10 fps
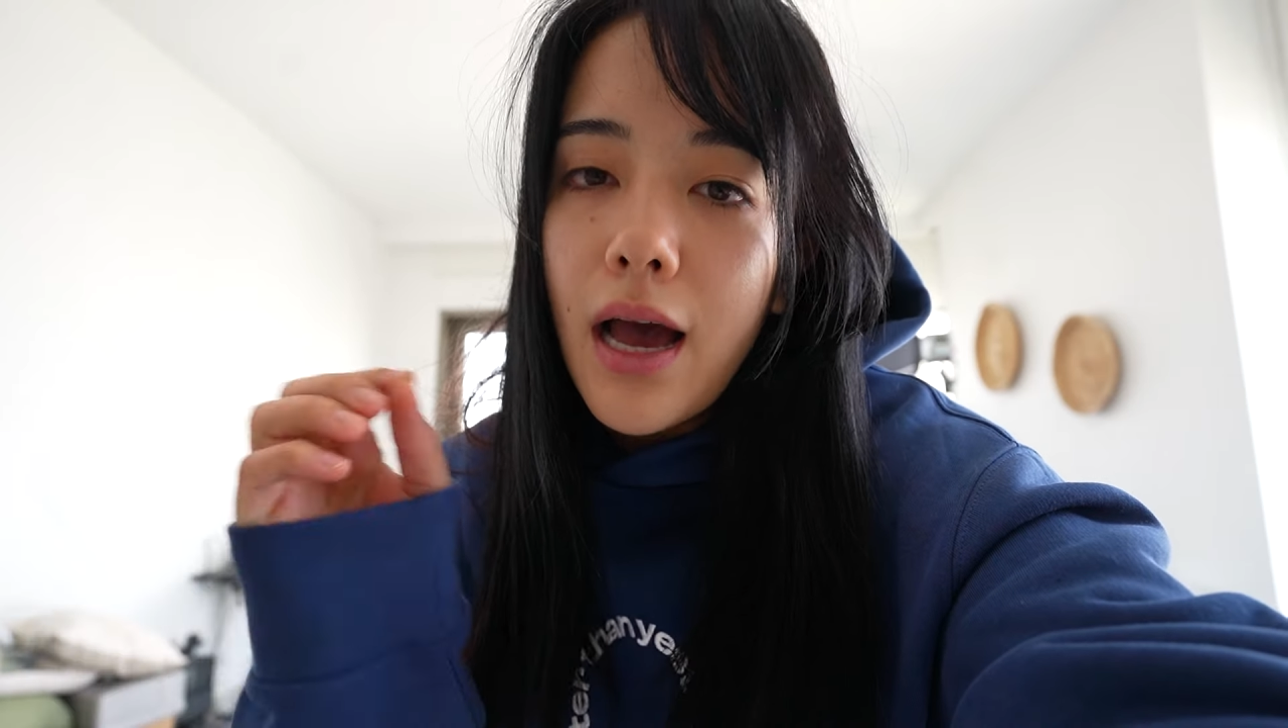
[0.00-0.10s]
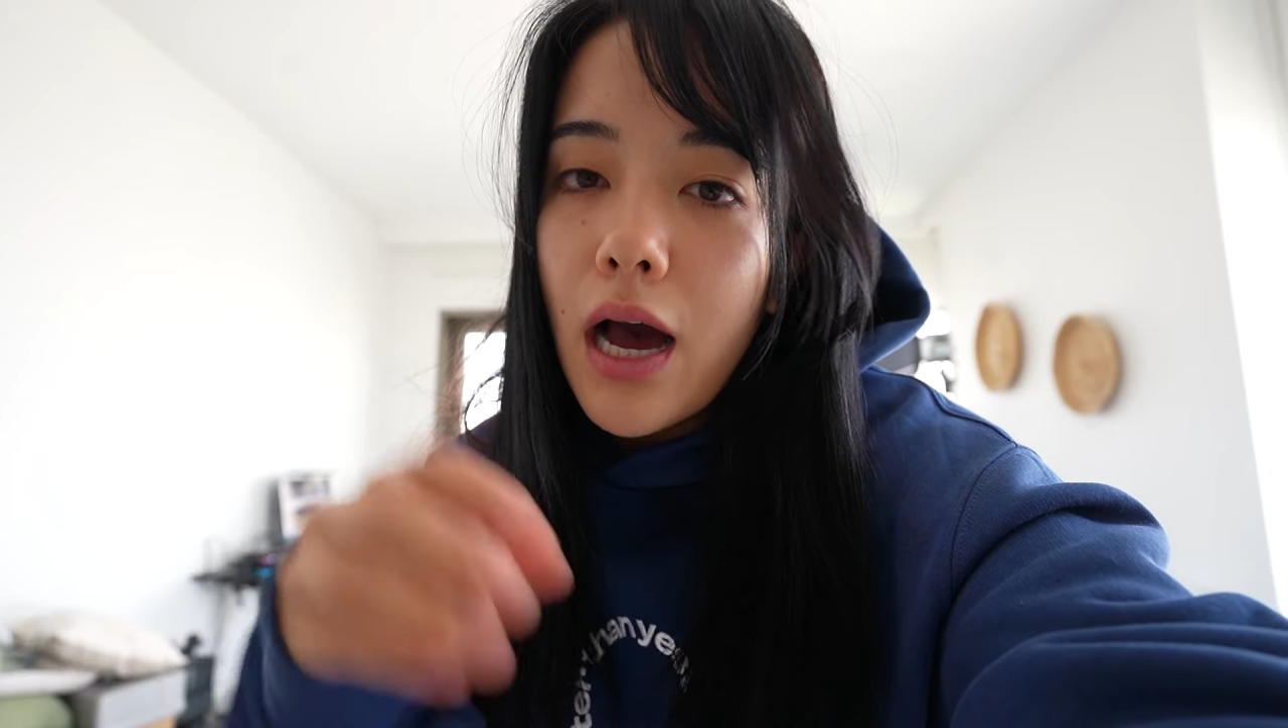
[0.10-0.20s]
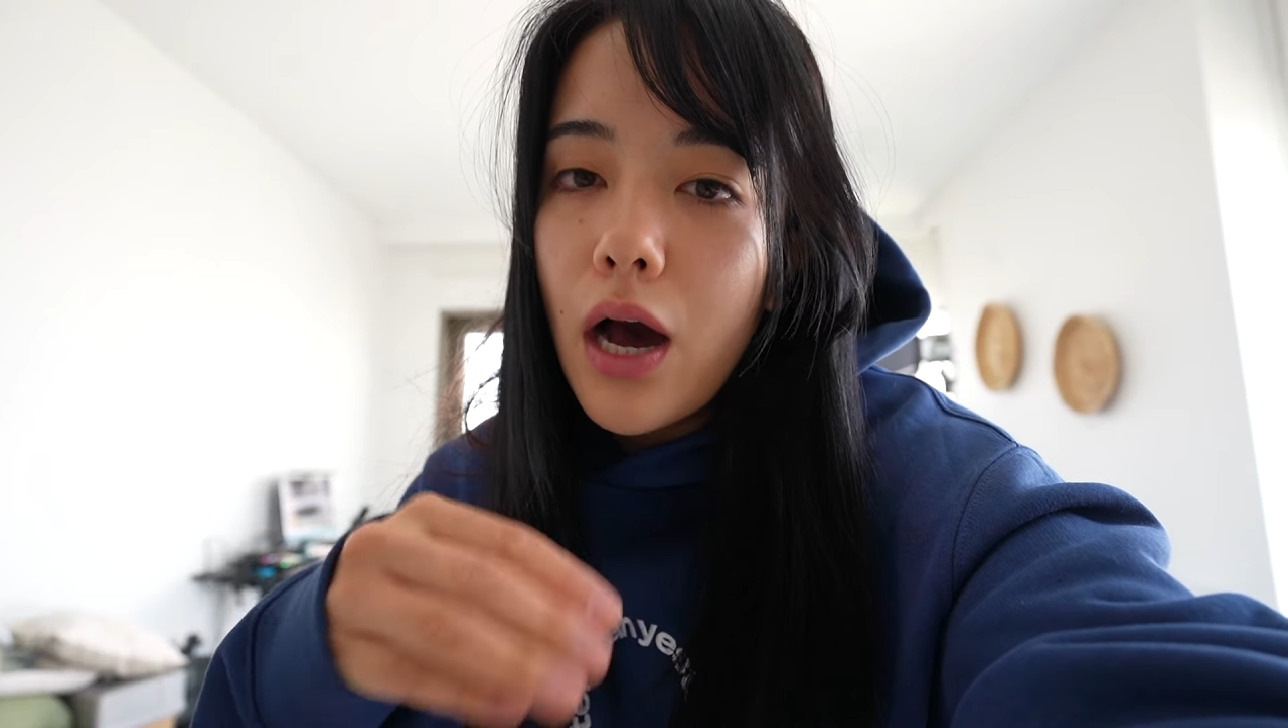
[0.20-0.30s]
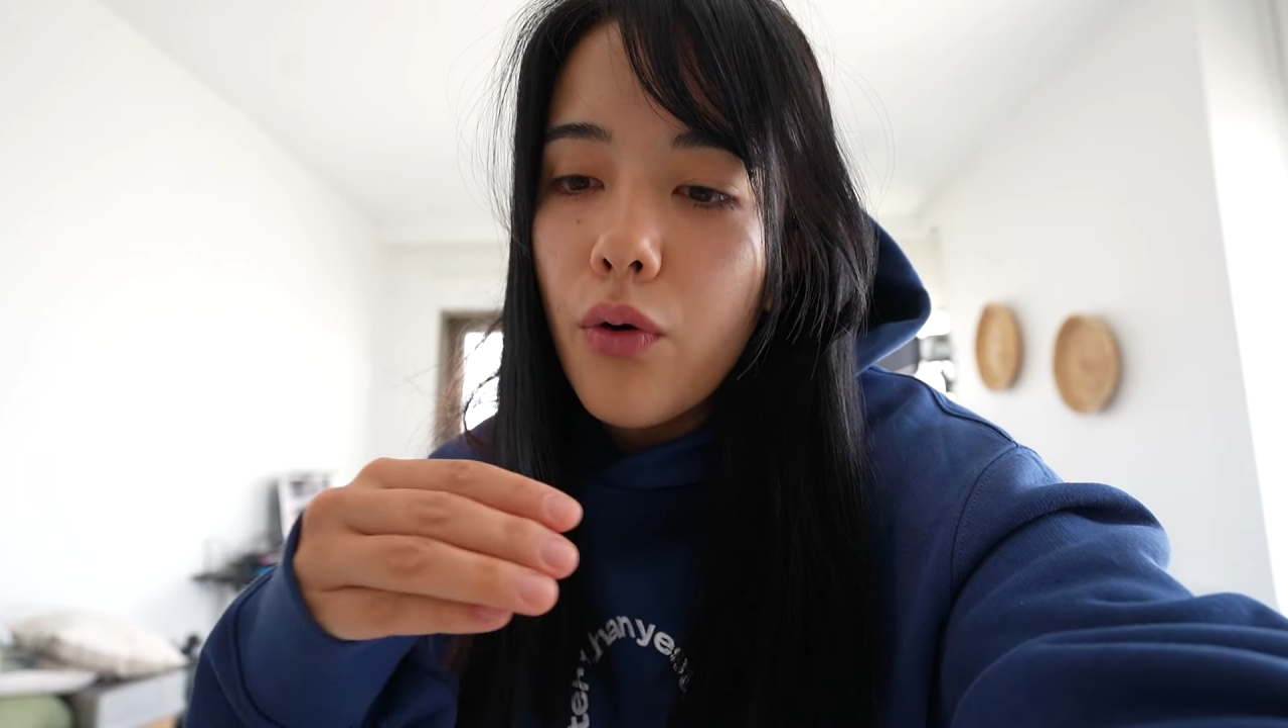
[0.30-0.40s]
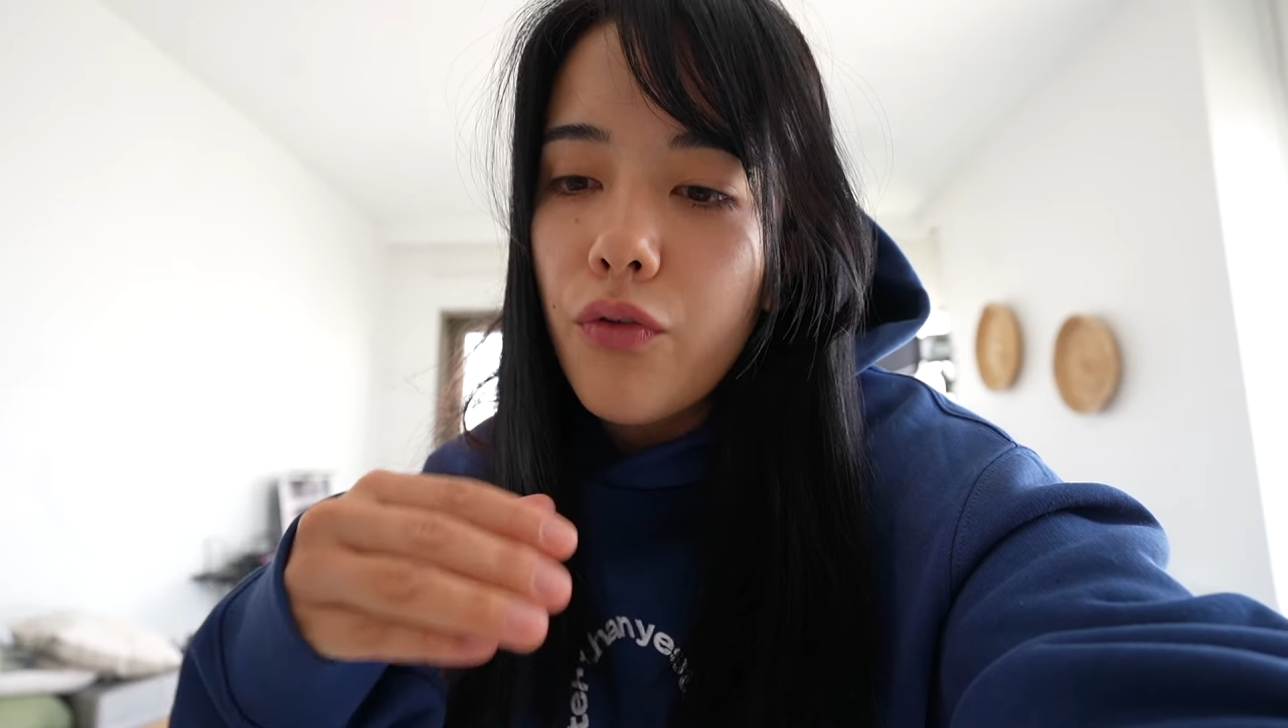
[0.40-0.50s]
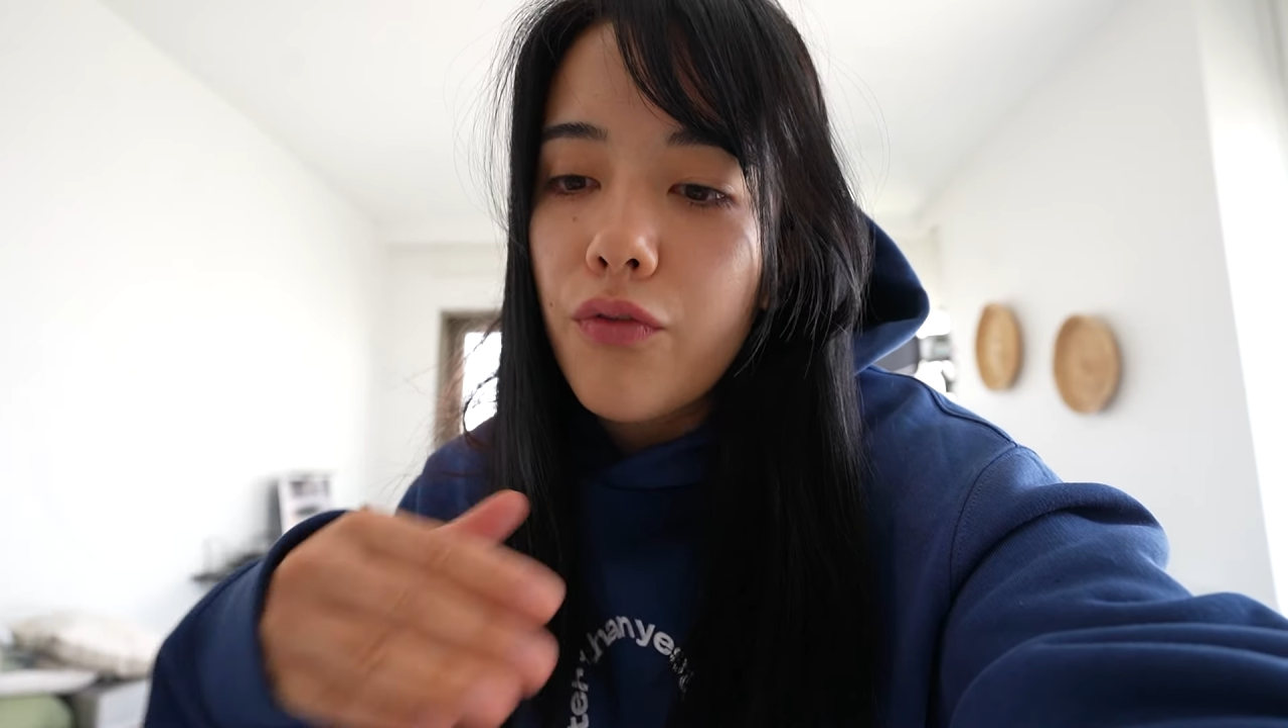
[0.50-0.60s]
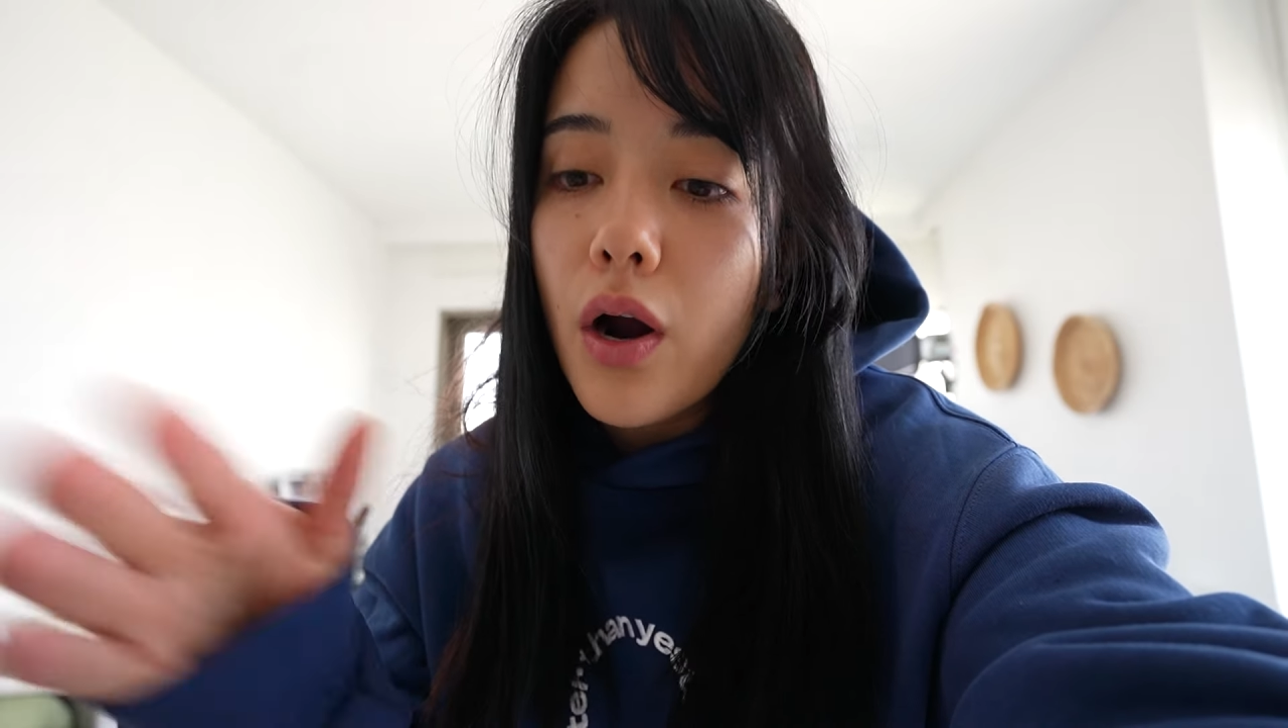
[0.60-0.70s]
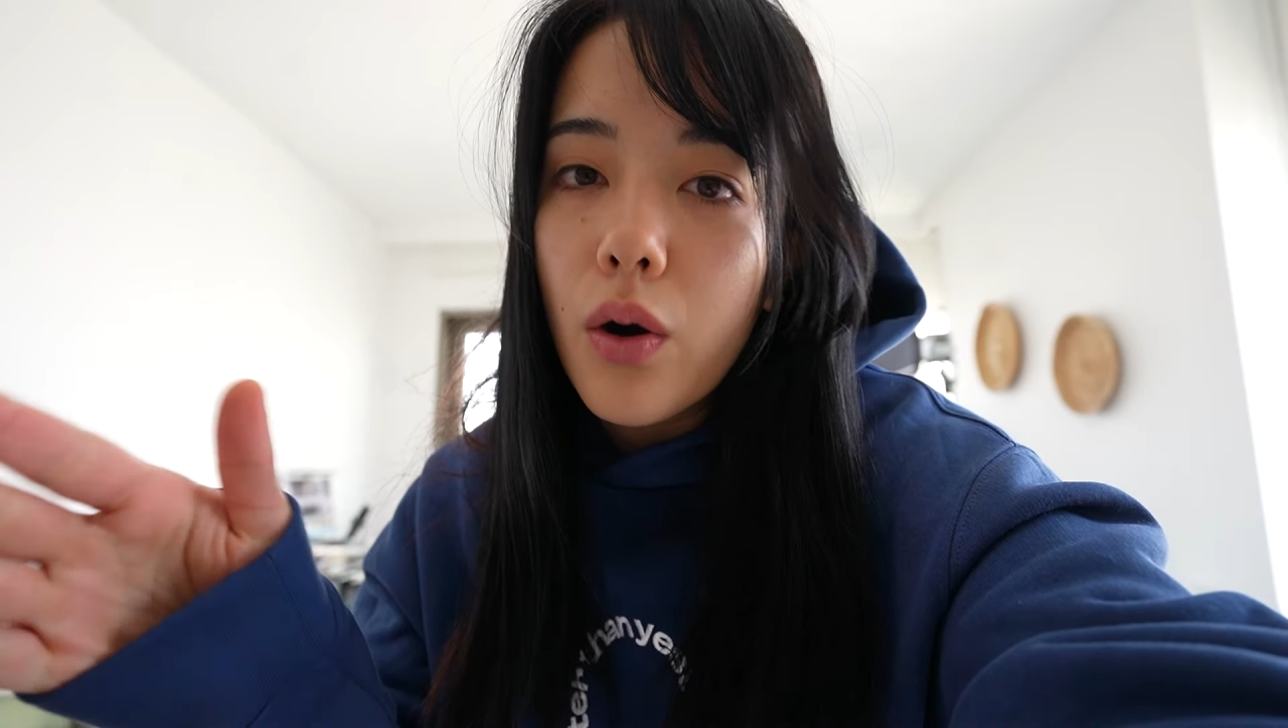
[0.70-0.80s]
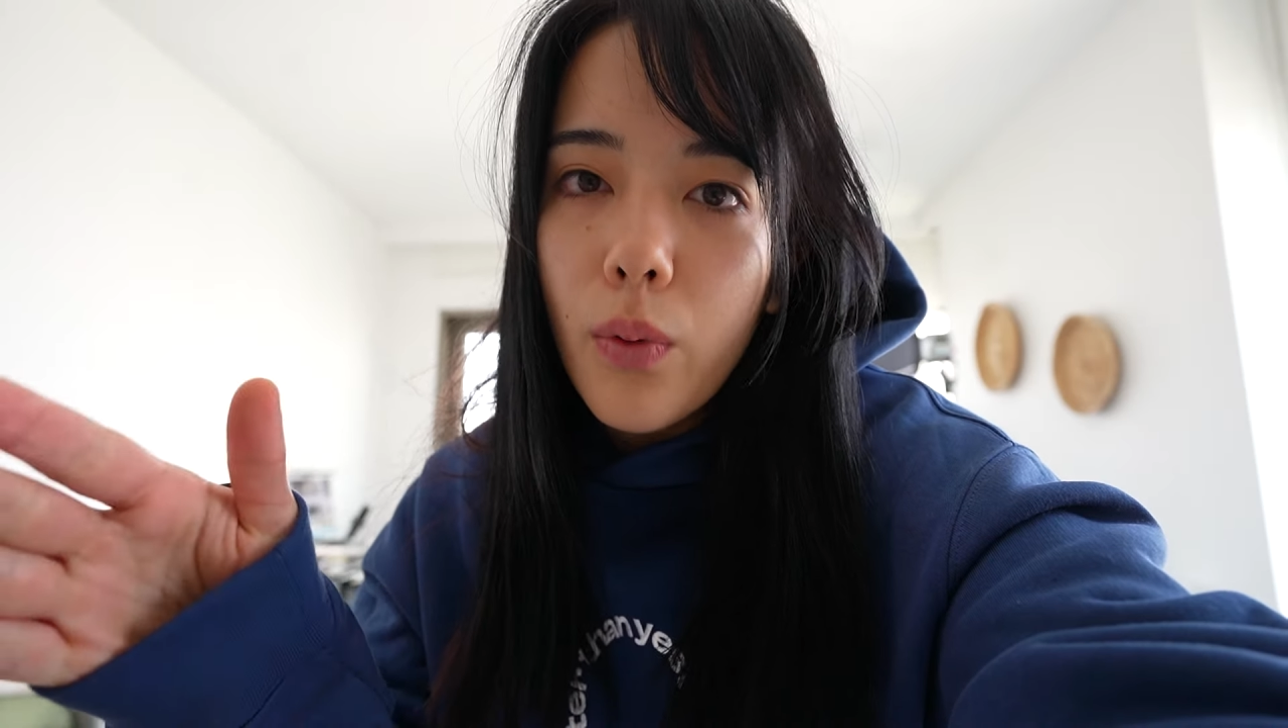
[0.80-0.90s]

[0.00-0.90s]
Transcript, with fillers: how far